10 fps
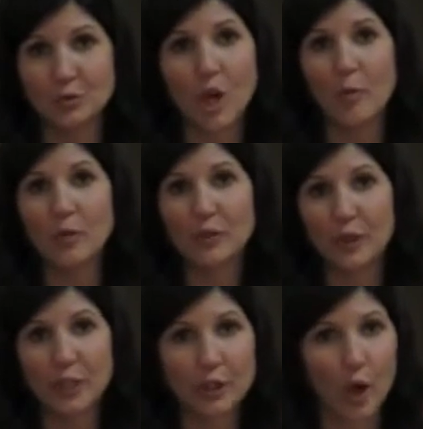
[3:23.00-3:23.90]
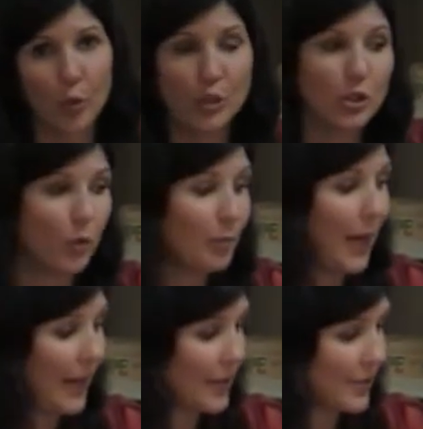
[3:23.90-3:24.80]
Do not be afraid at all. We don't
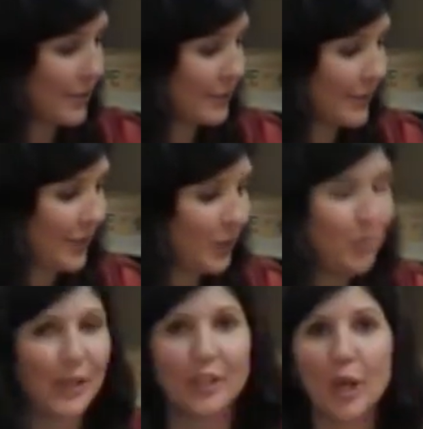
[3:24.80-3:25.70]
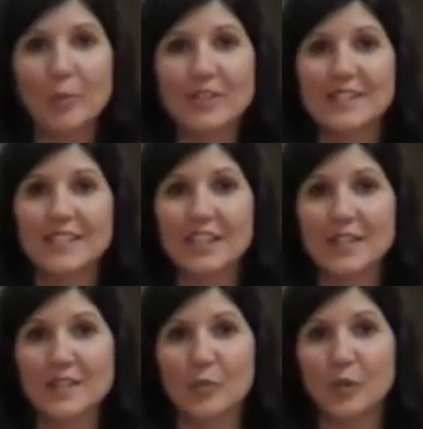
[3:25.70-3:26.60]
bite. You may come and see
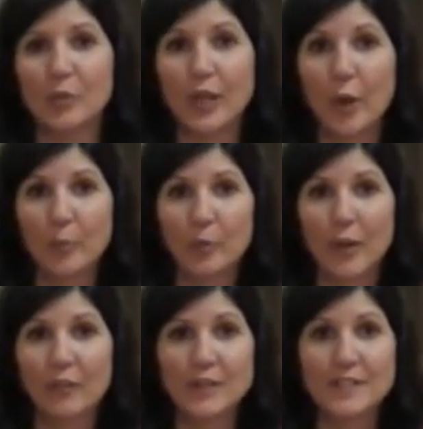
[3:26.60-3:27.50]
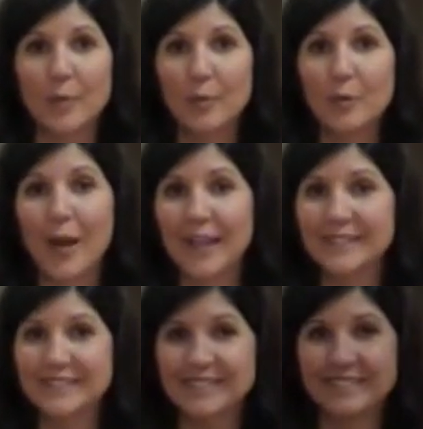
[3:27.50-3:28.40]
us, and we will help you every step of the way.
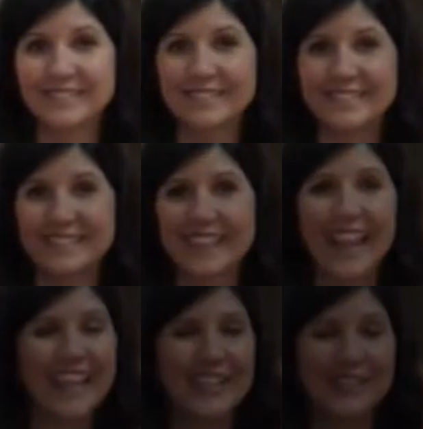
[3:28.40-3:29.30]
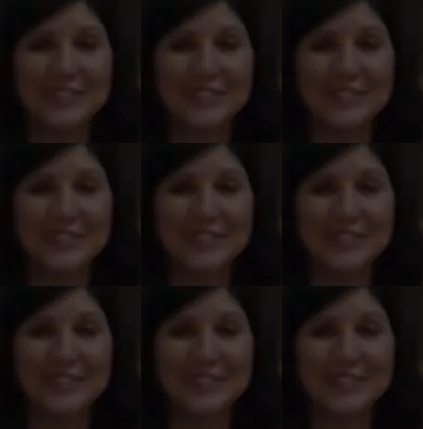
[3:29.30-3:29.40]
Thank